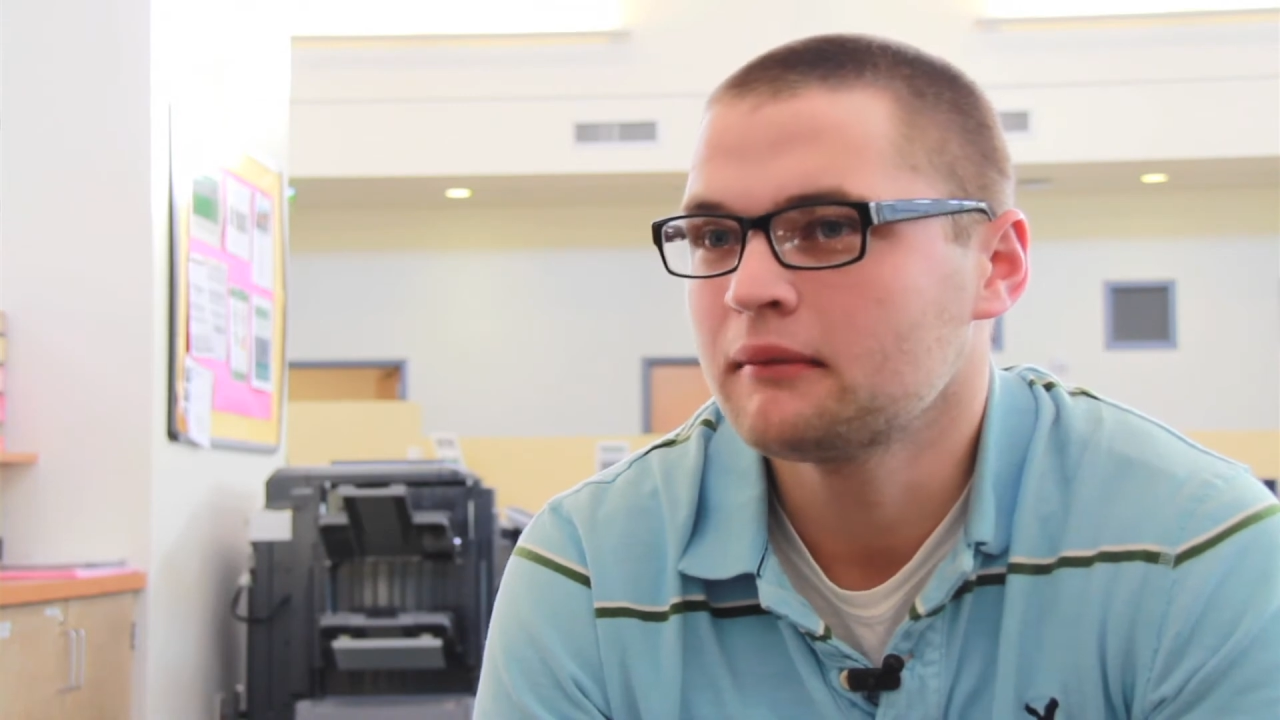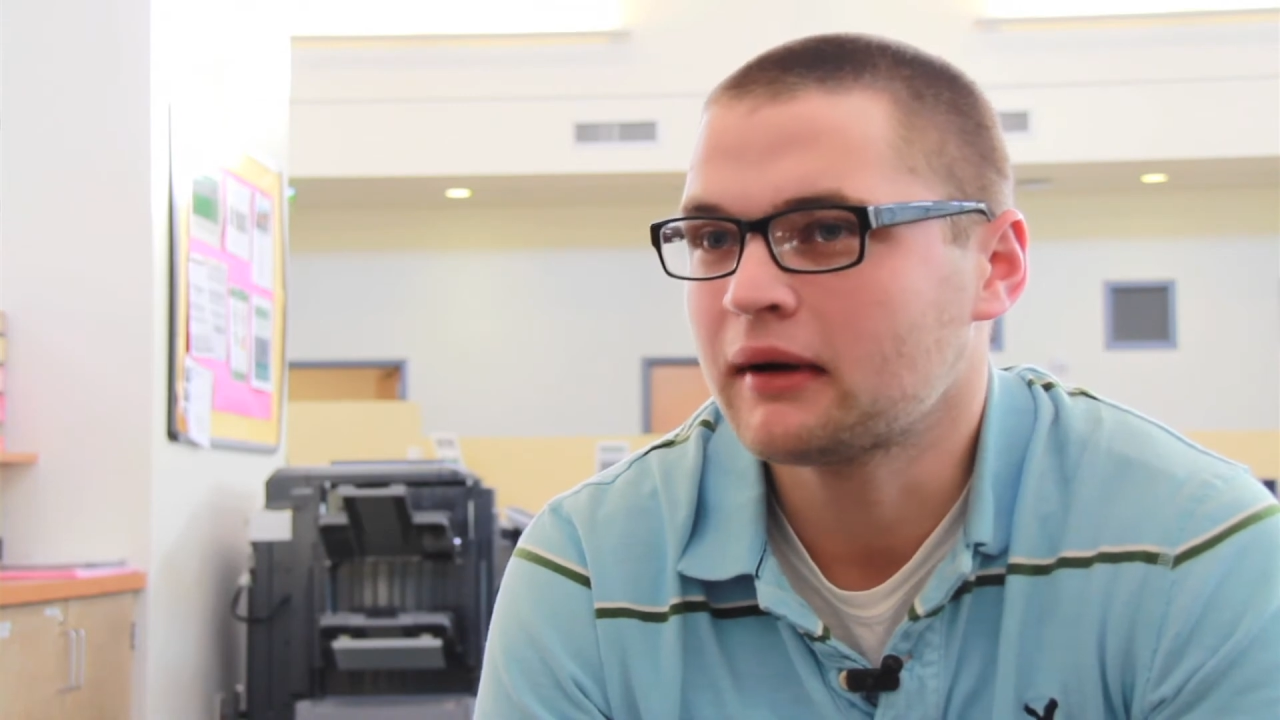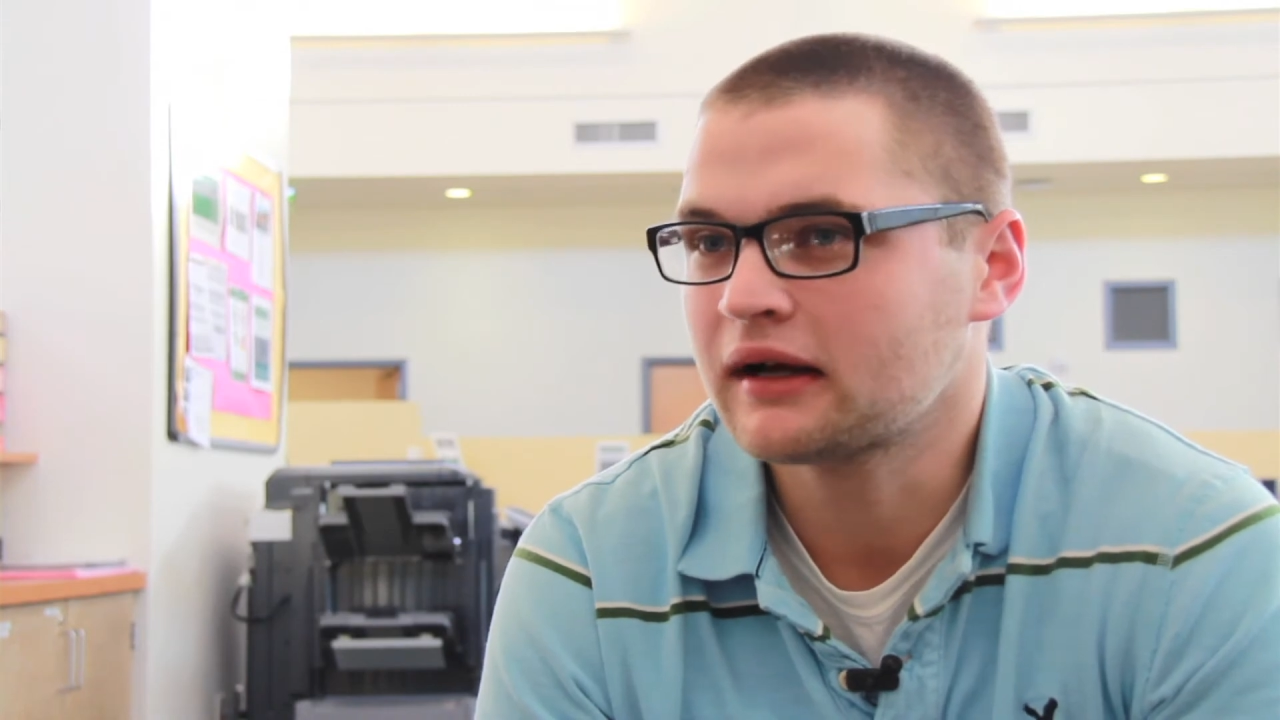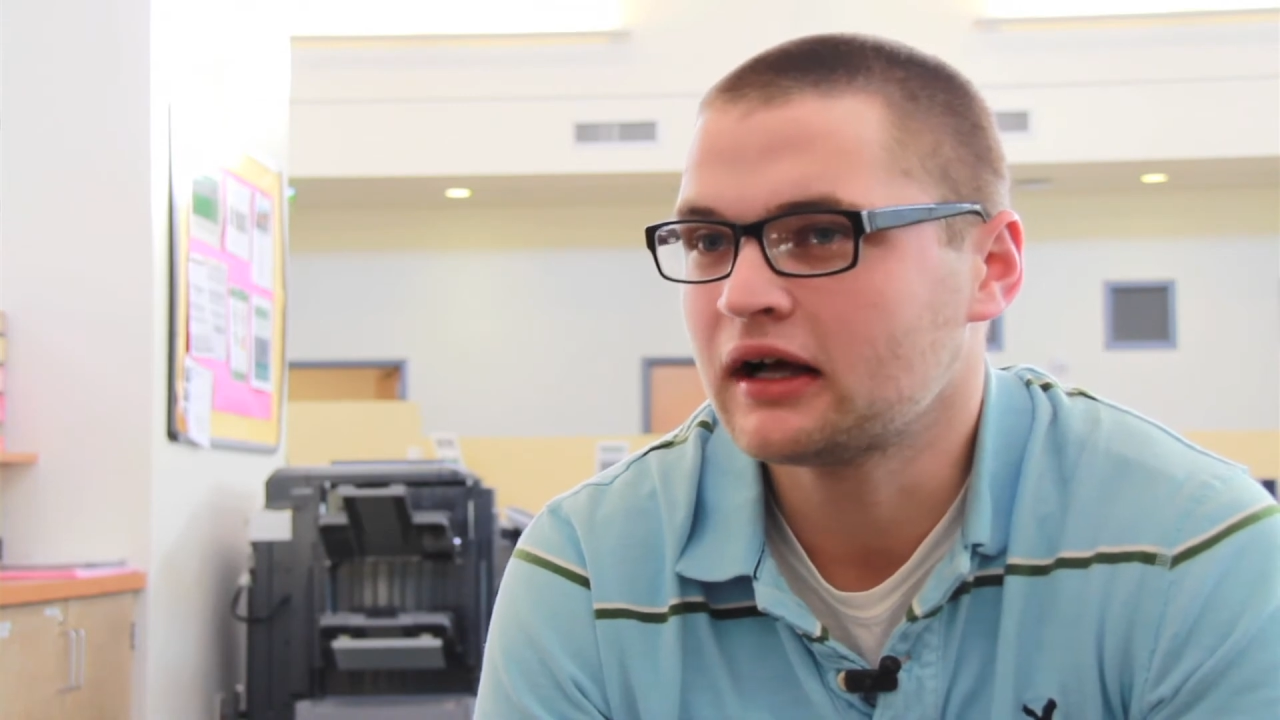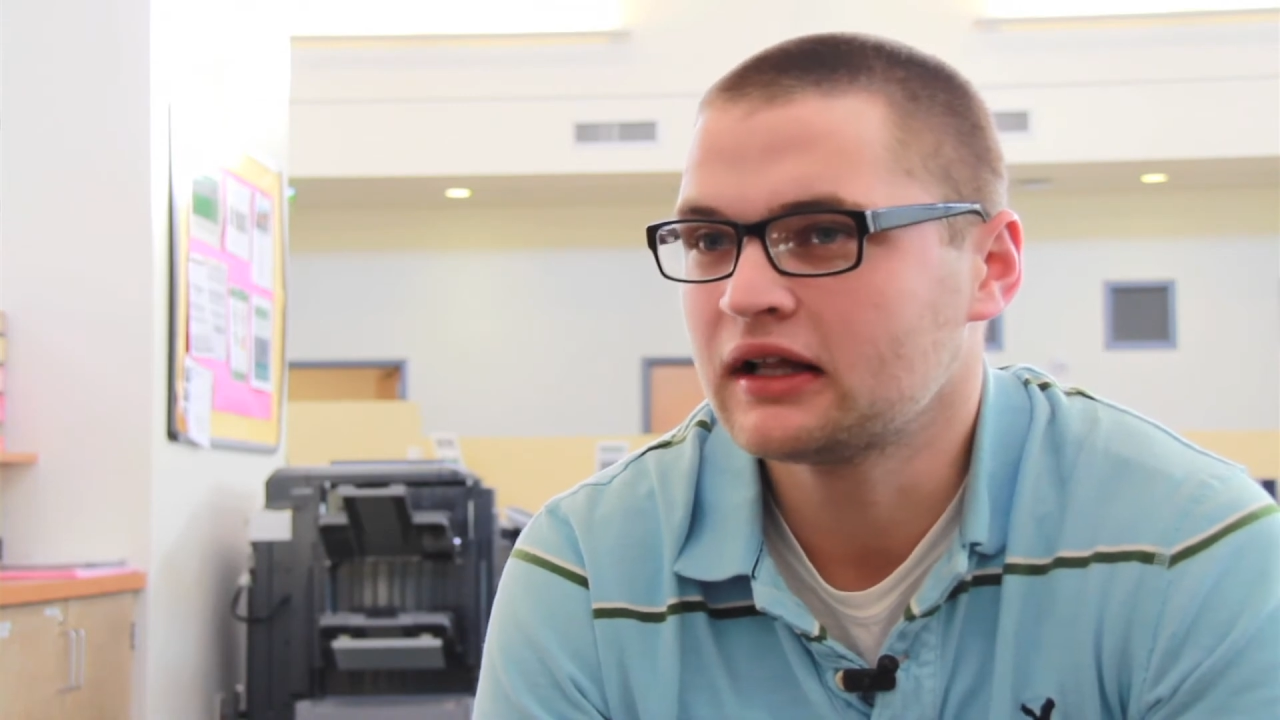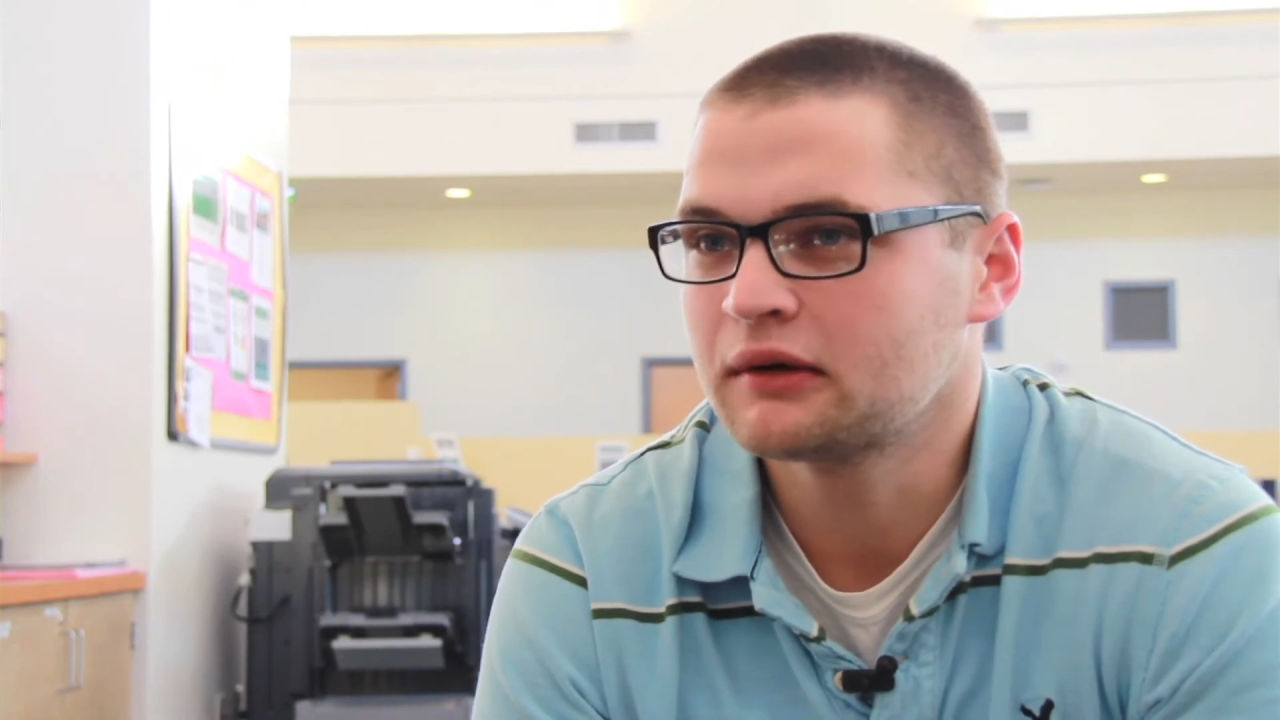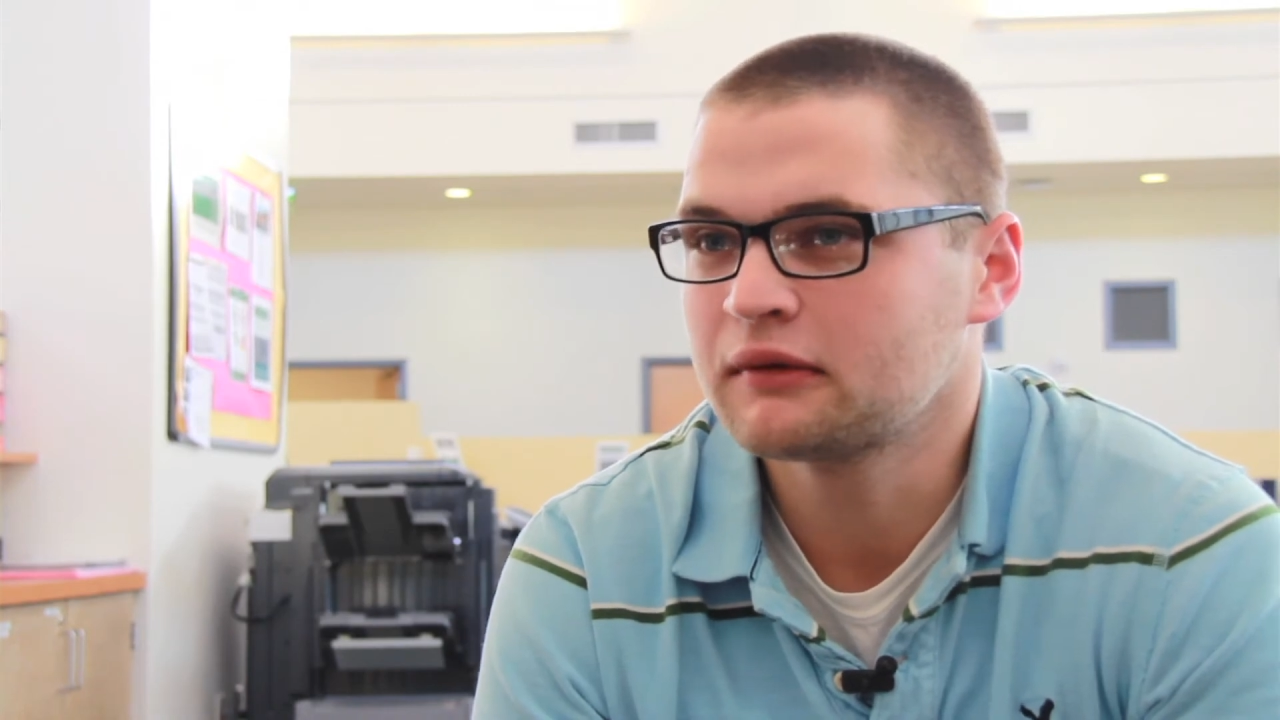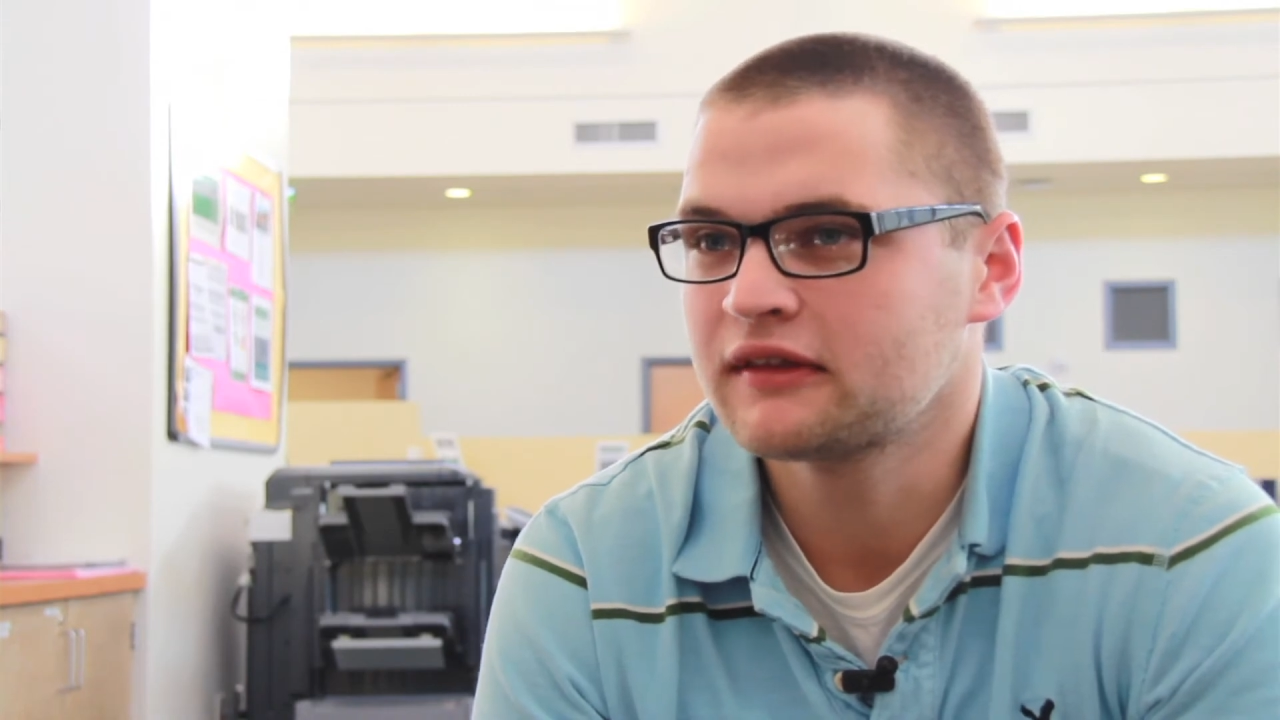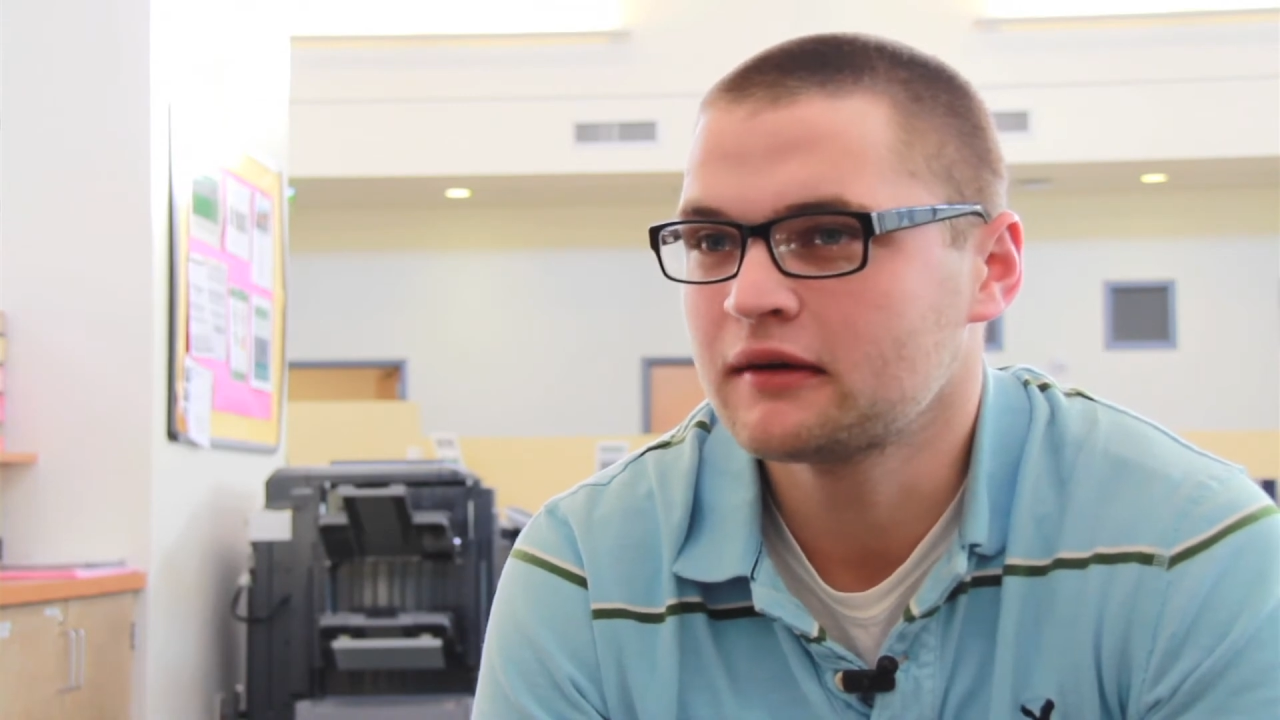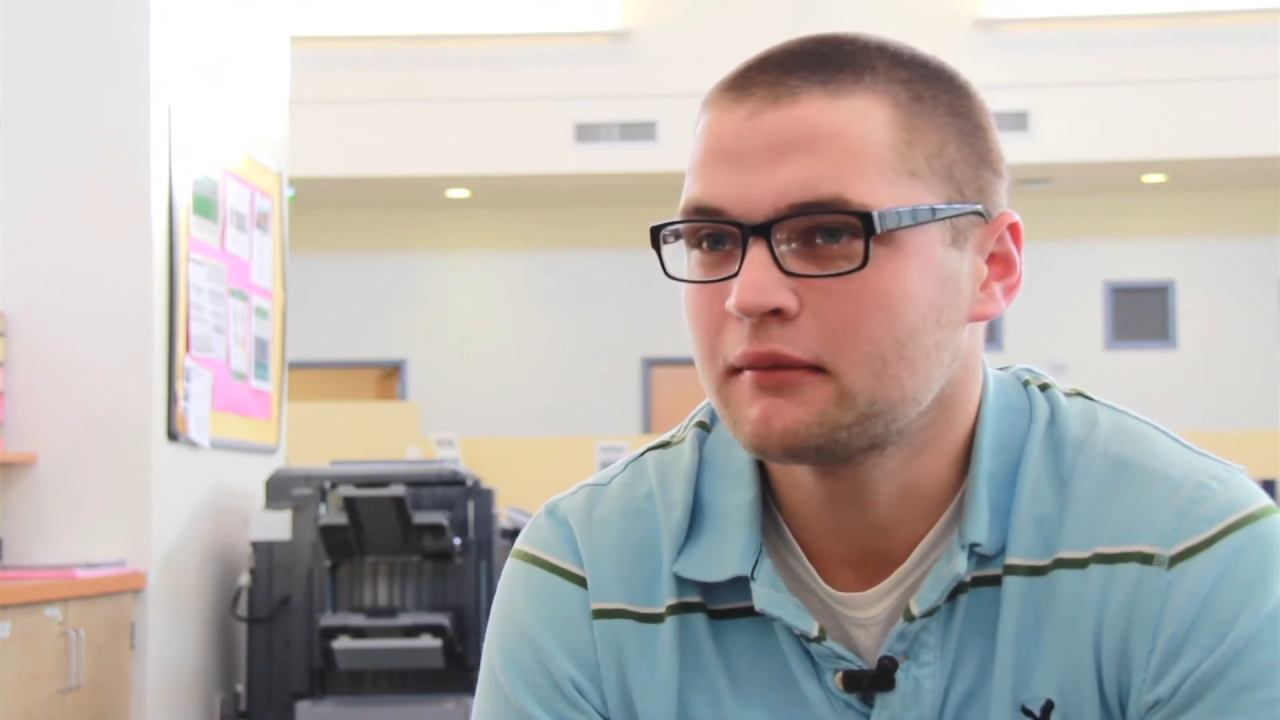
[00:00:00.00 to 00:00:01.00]
my calling
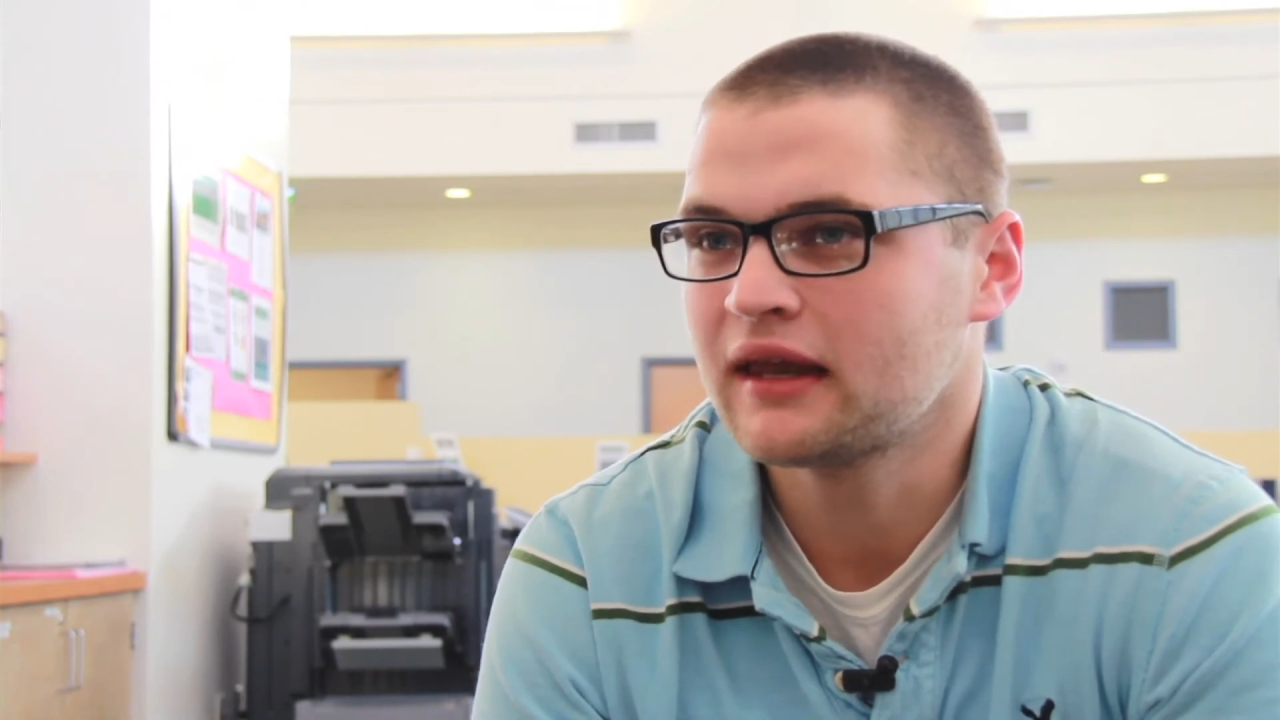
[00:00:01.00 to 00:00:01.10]
within